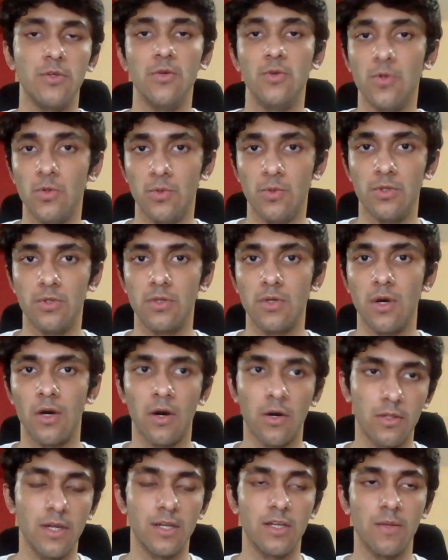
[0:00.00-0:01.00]
use or
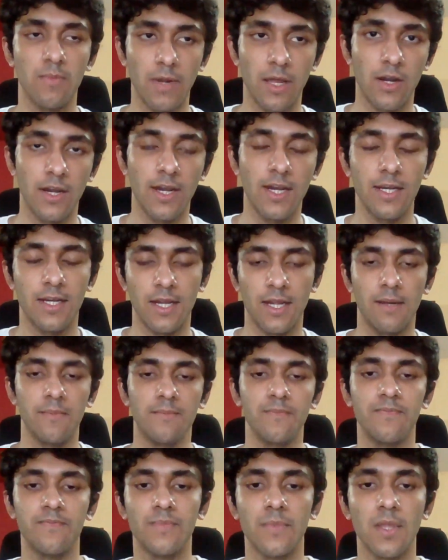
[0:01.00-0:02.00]
that you plan on eating.
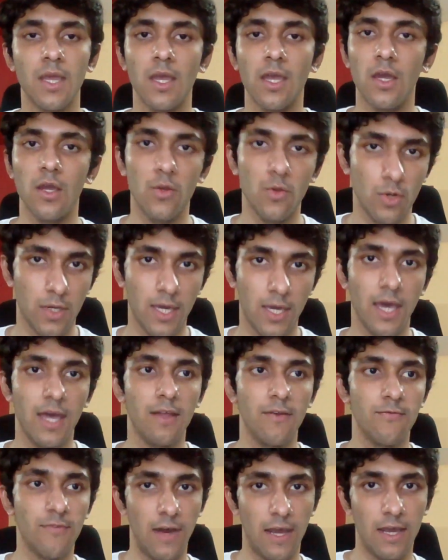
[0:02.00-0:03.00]
You can
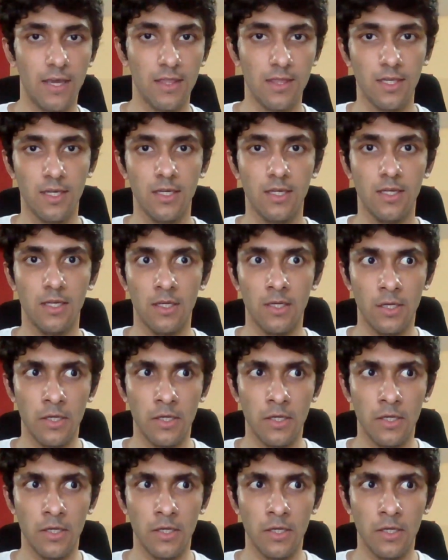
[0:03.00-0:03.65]
find the